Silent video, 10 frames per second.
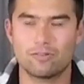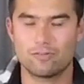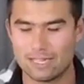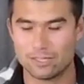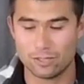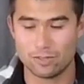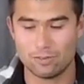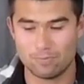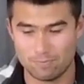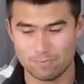Found
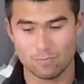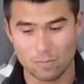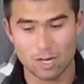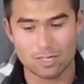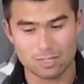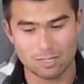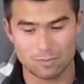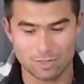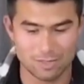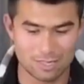2 rocks that
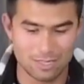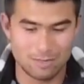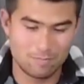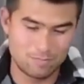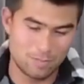were kind of